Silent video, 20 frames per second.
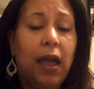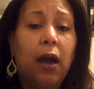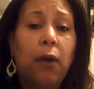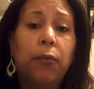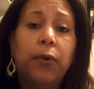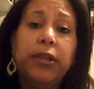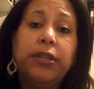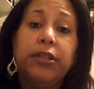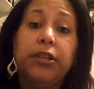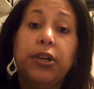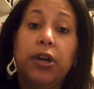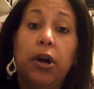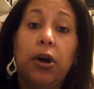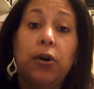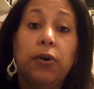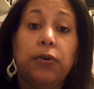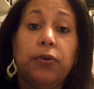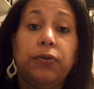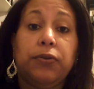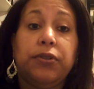went to
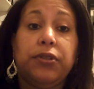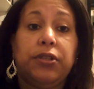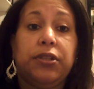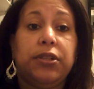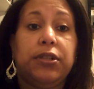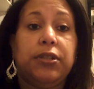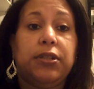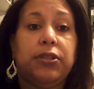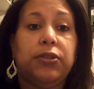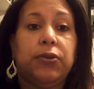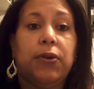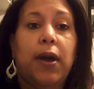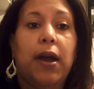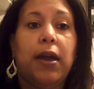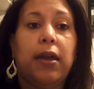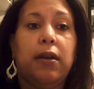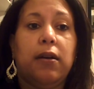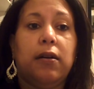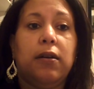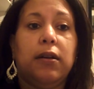Kohl's just to
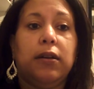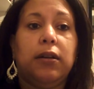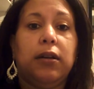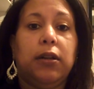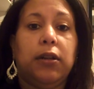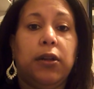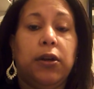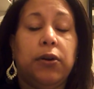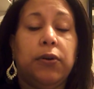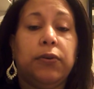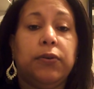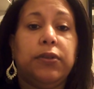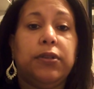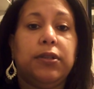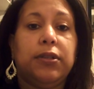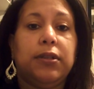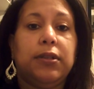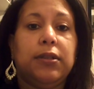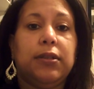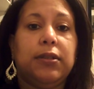try on
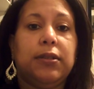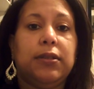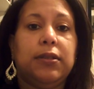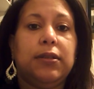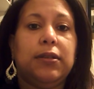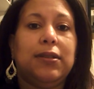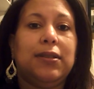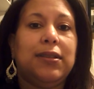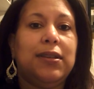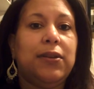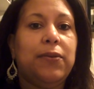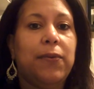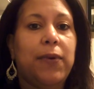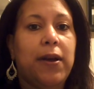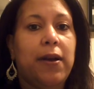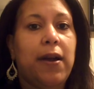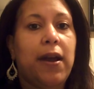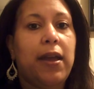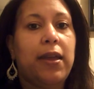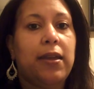clothes, just to see
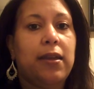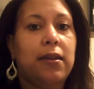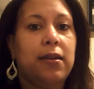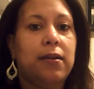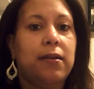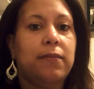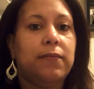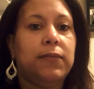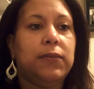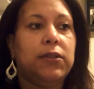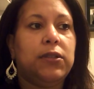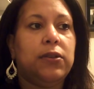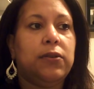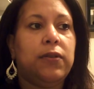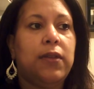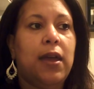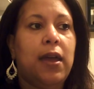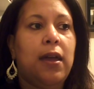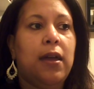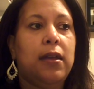where I am,
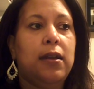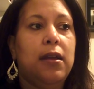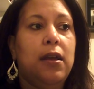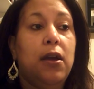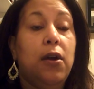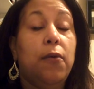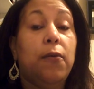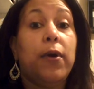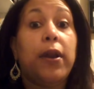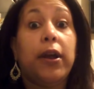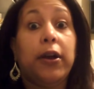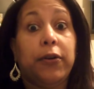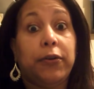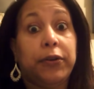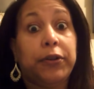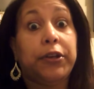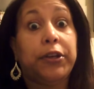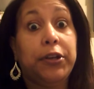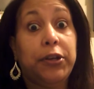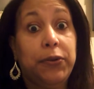so that when I go
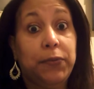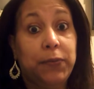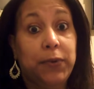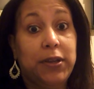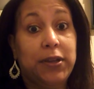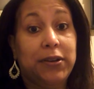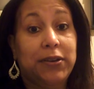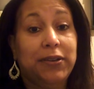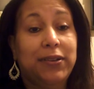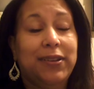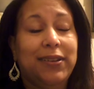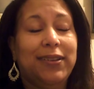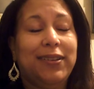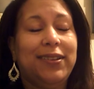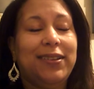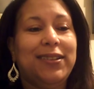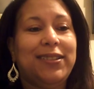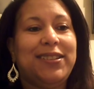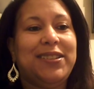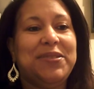to Goodwill
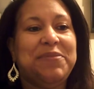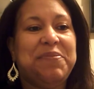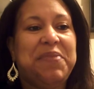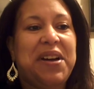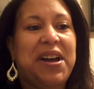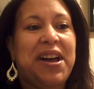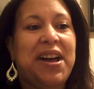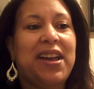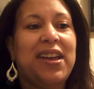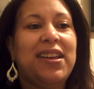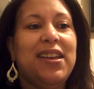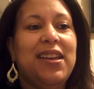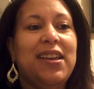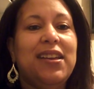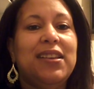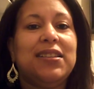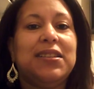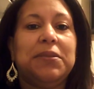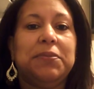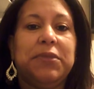to buy
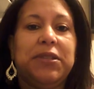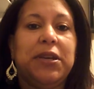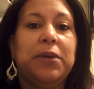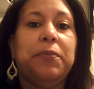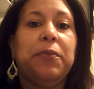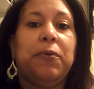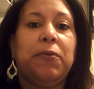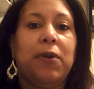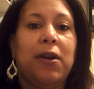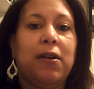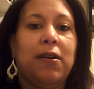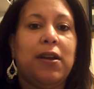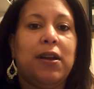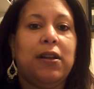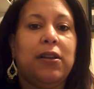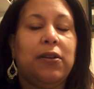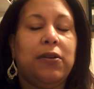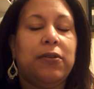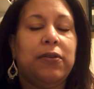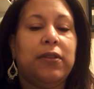some temporary
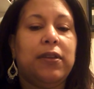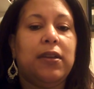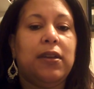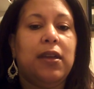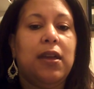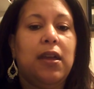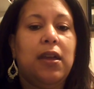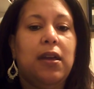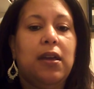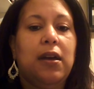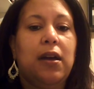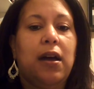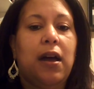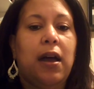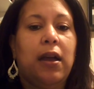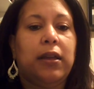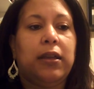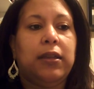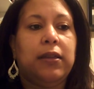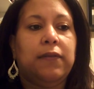clothing,
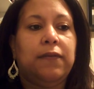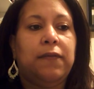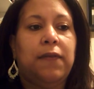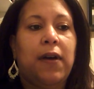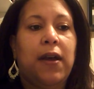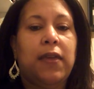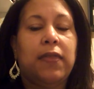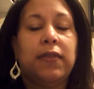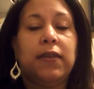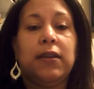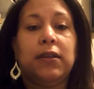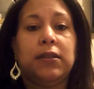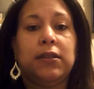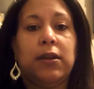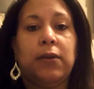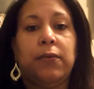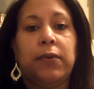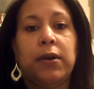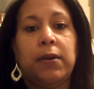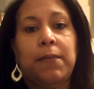I could find things
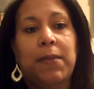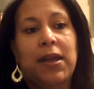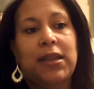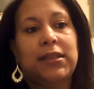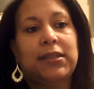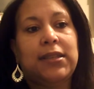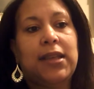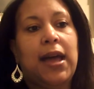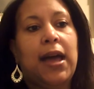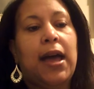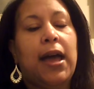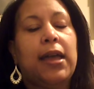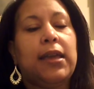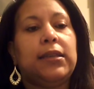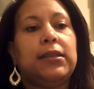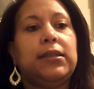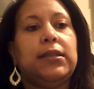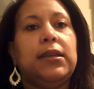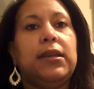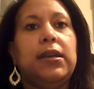that were in my
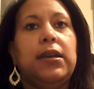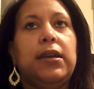size.